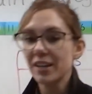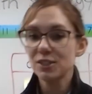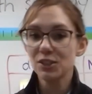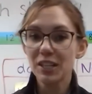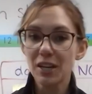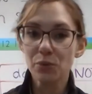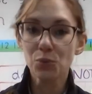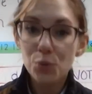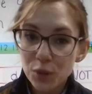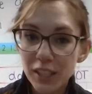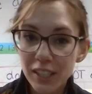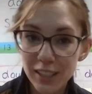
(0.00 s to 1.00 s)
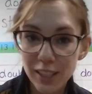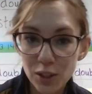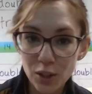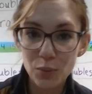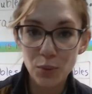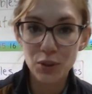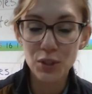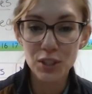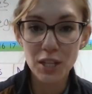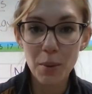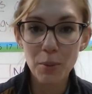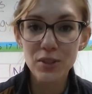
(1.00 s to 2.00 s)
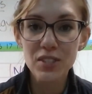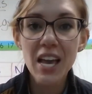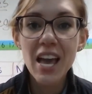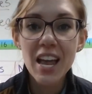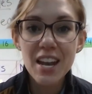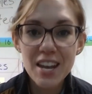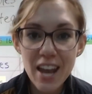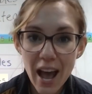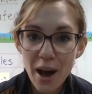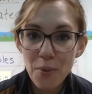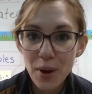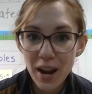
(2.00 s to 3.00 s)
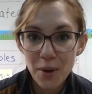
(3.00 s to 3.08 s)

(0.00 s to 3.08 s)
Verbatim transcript: guys are getting really good with your doubles. Now,